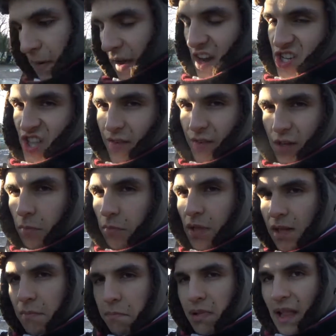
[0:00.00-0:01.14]
patch, they have a
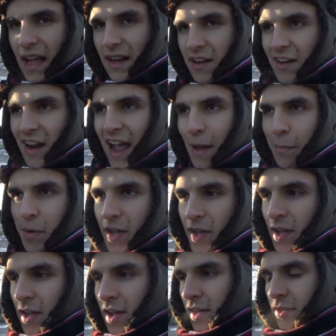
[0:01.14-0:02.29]
completely black cap
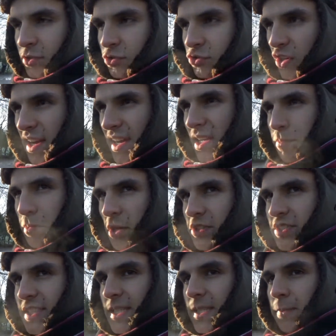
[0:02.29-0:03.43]
and grey
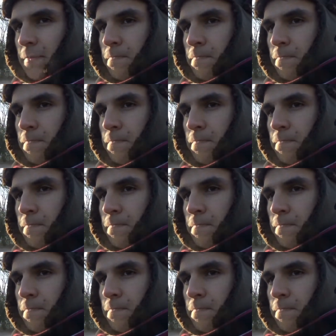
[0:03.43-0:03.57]
body.